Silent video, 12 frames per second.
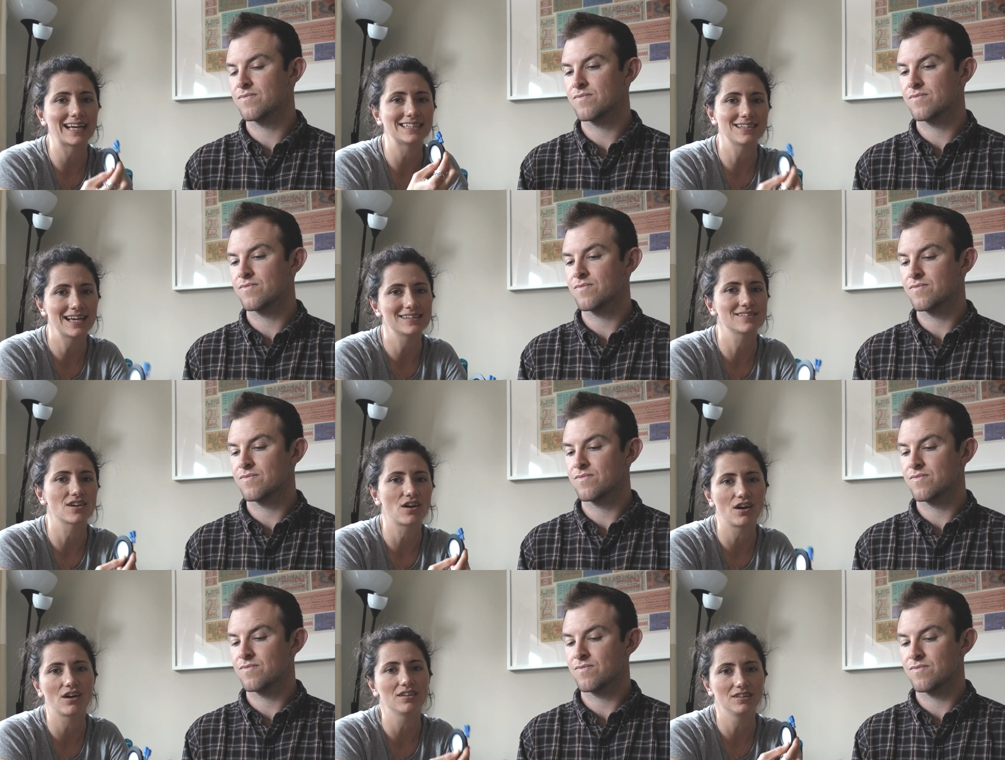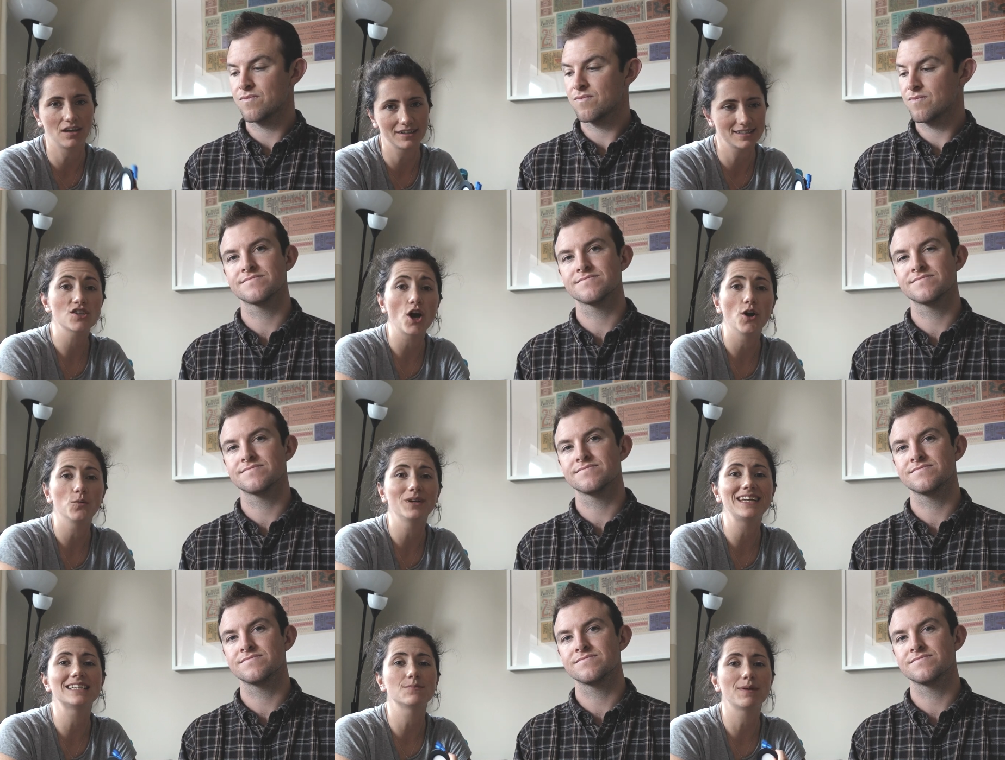Speaker 1: and test our lights. So we
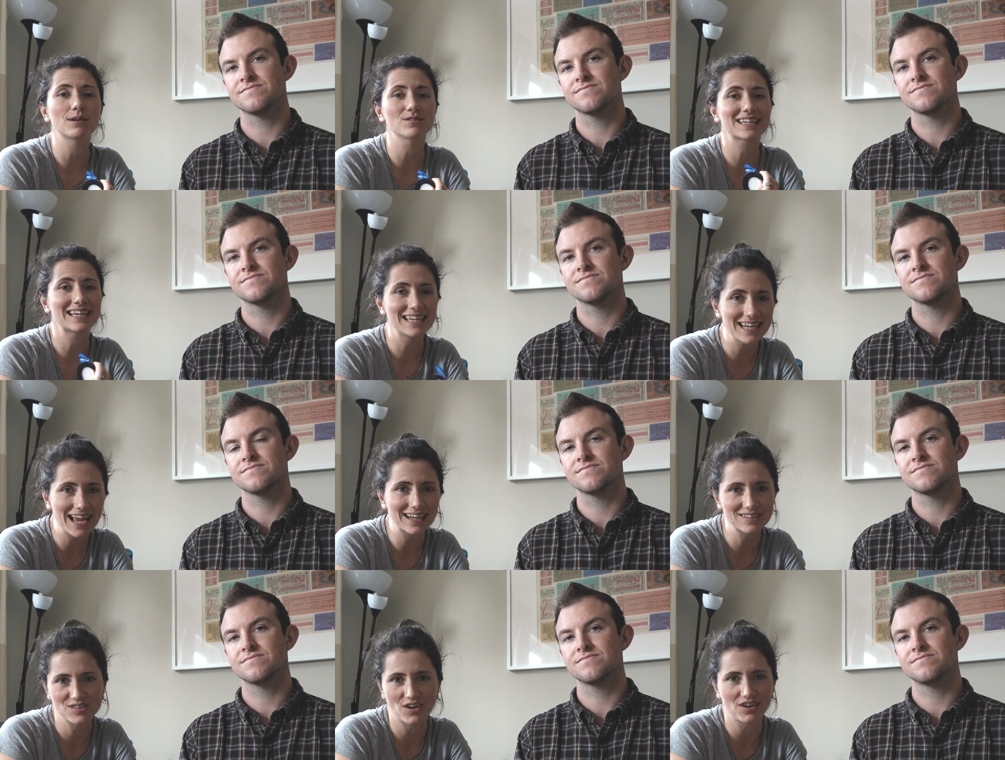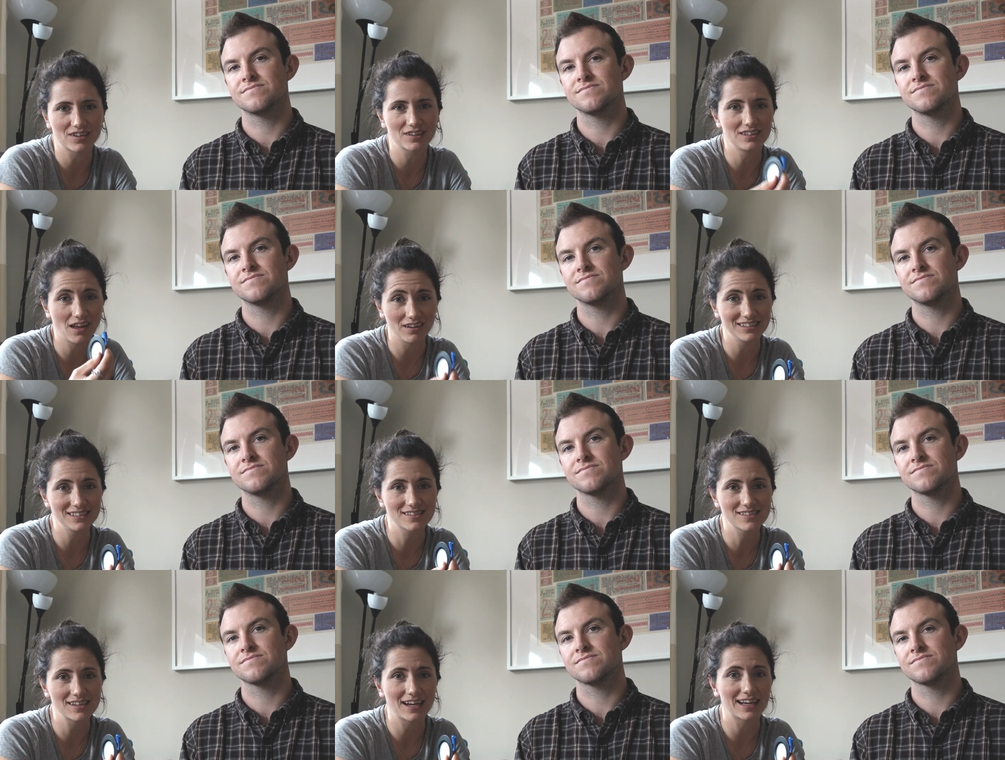need to be able to connect our
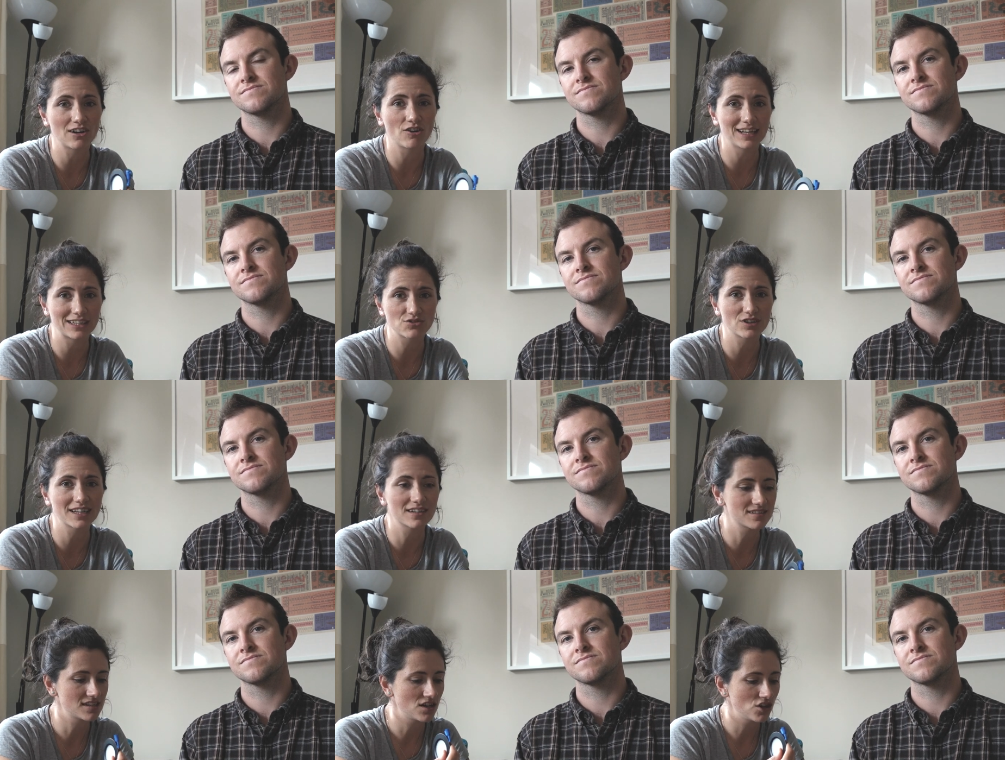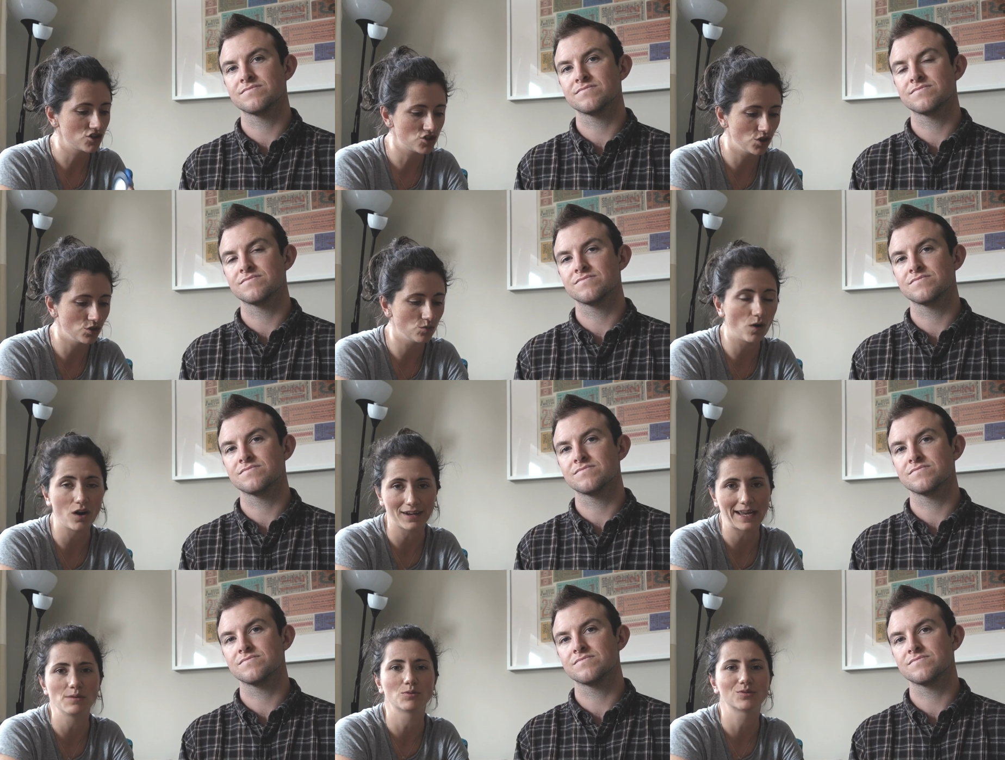lights and our electronics to our
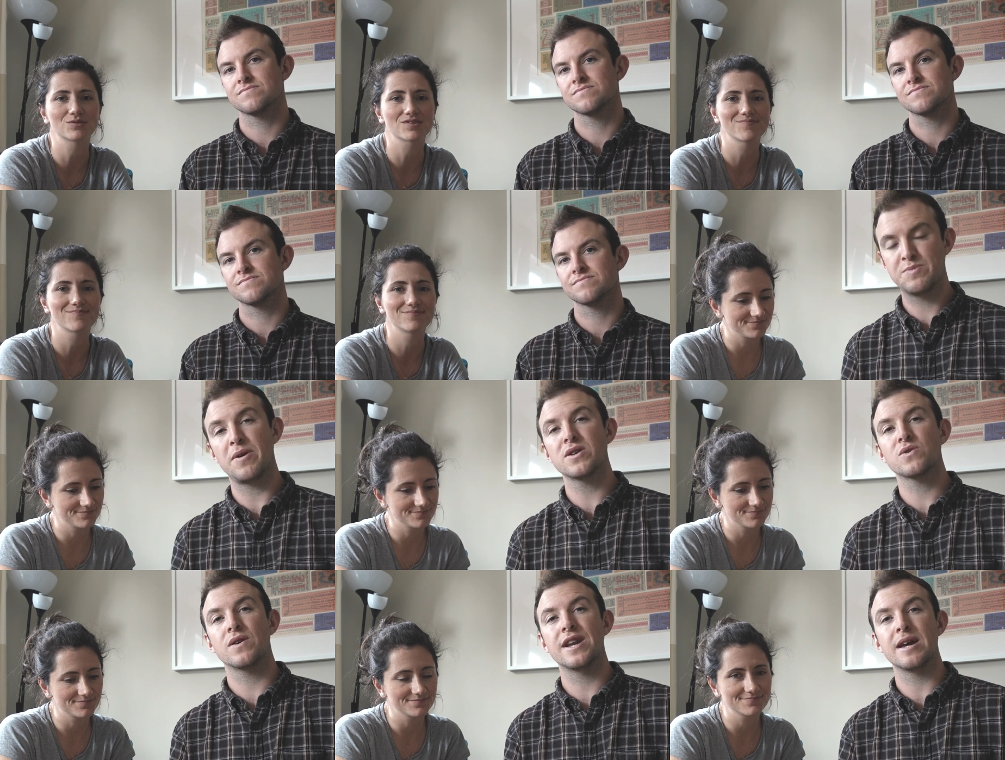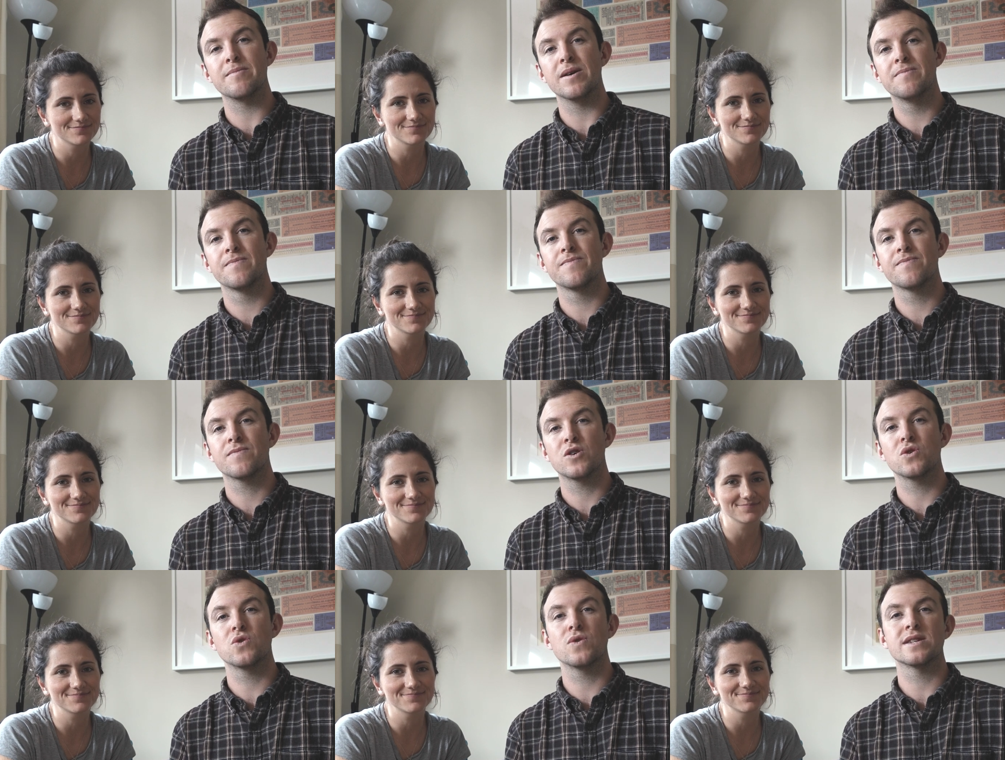
Speaker 2: cables. We spoke to our neighbour,
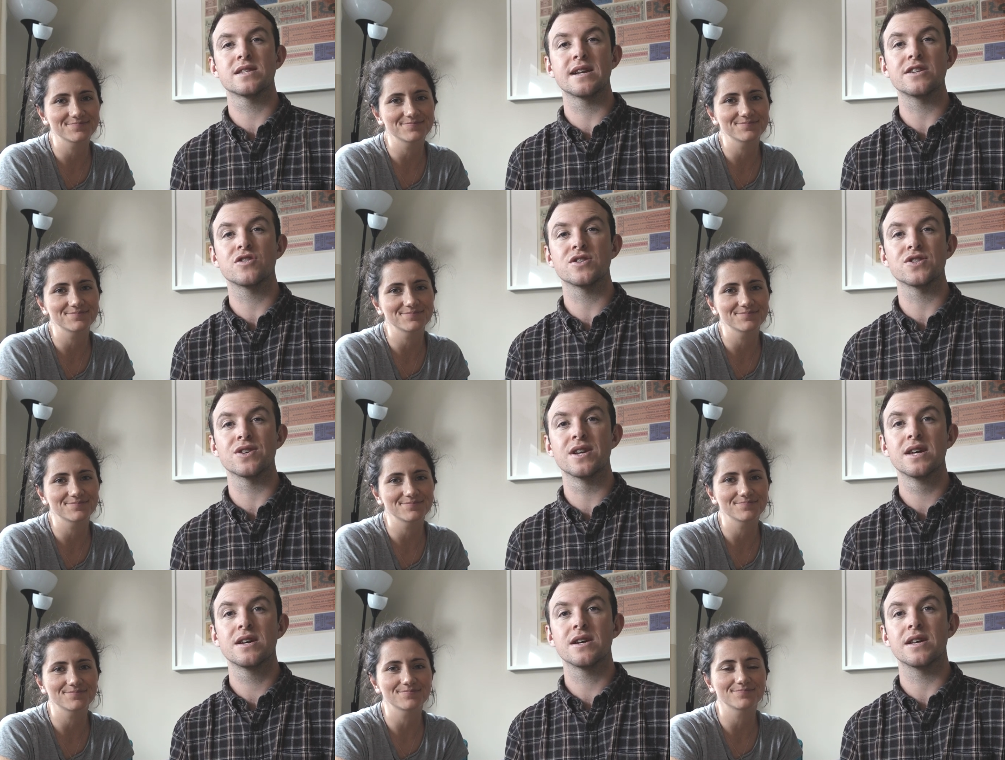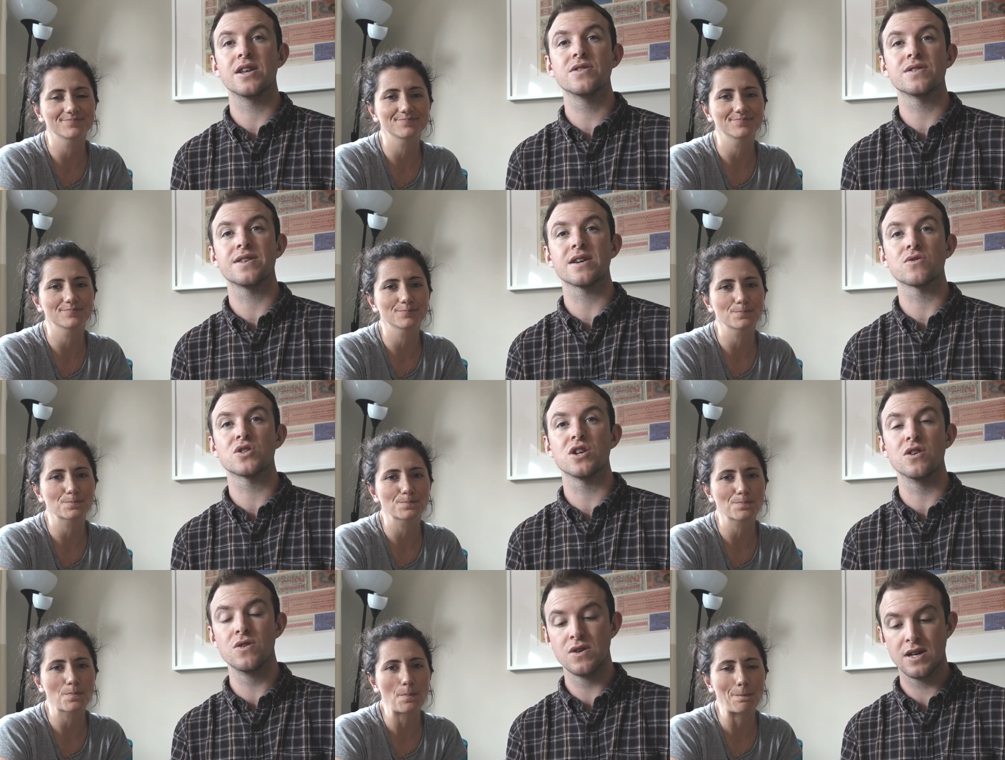who is an electrician and knows a thing or
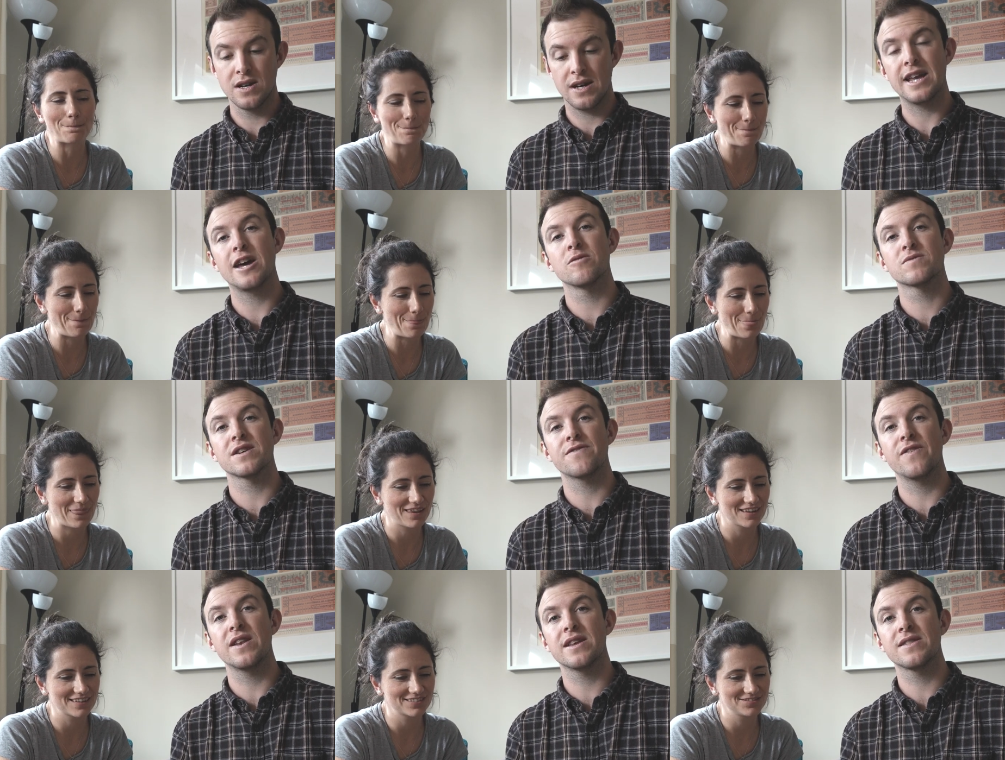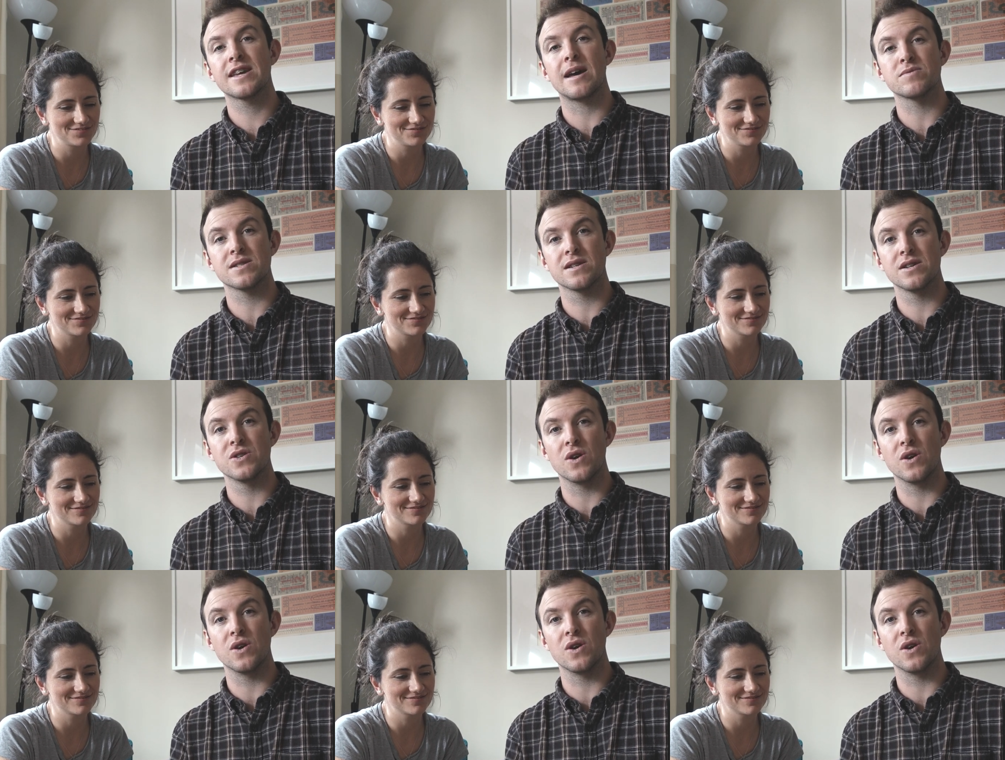two, and he helped us fill in the gaps in our